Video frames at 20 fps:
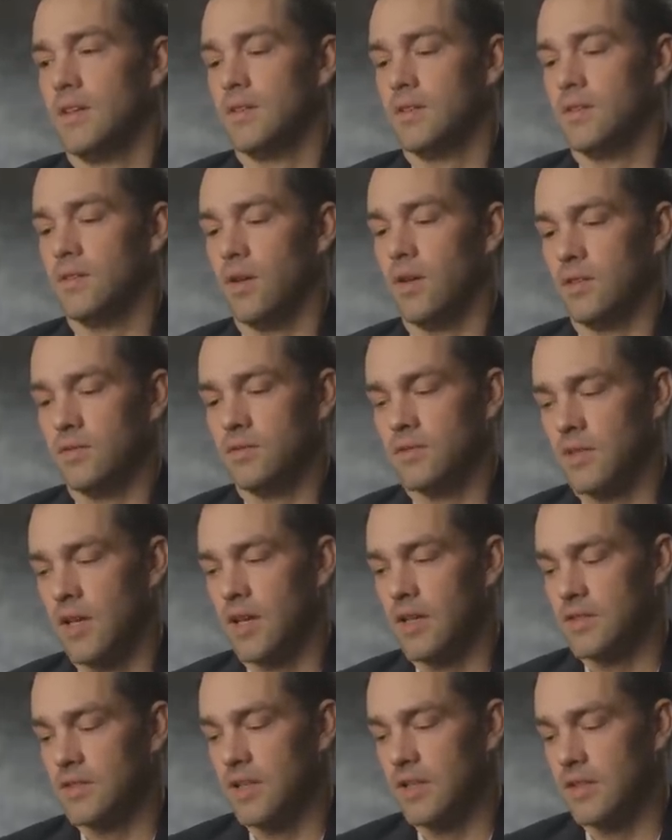So I
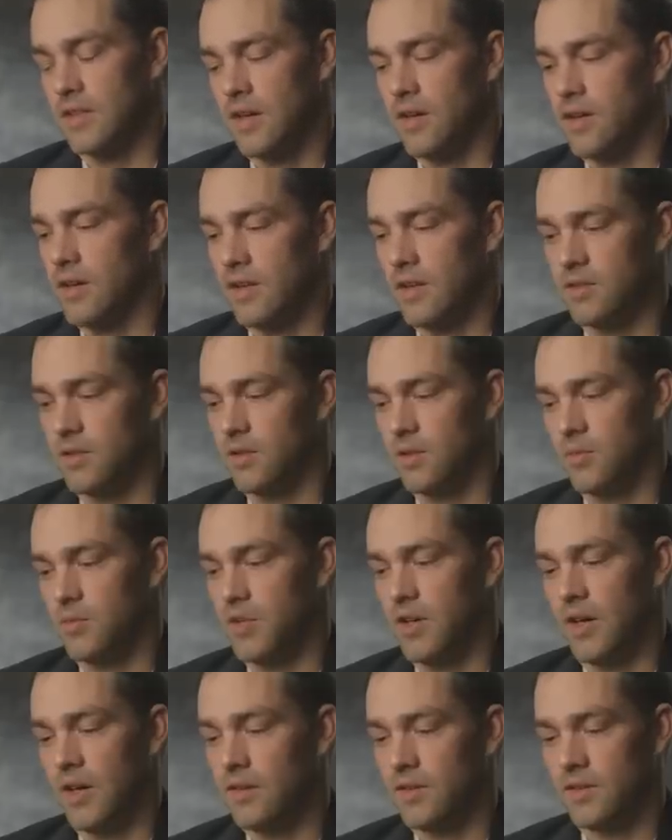kind of sat there and I told him,
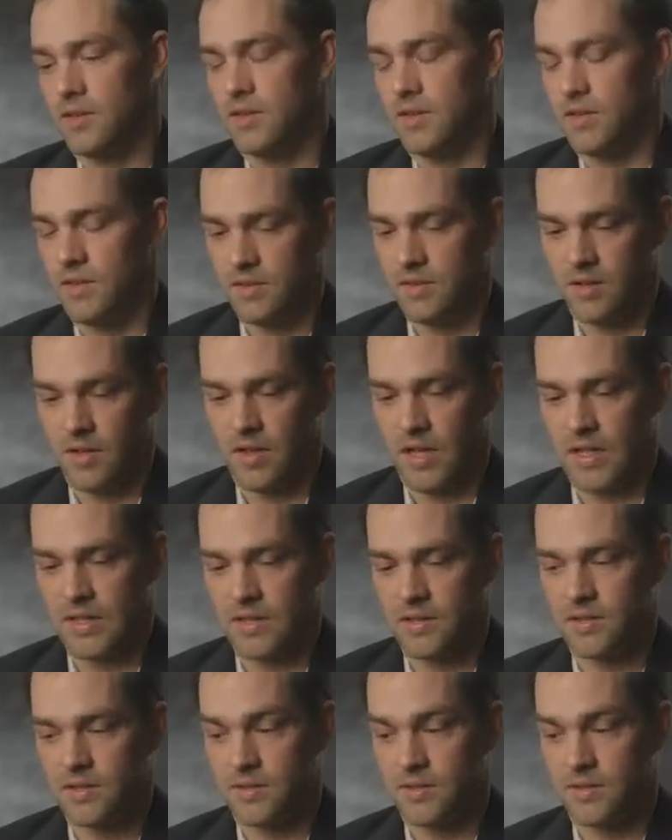well, you know, I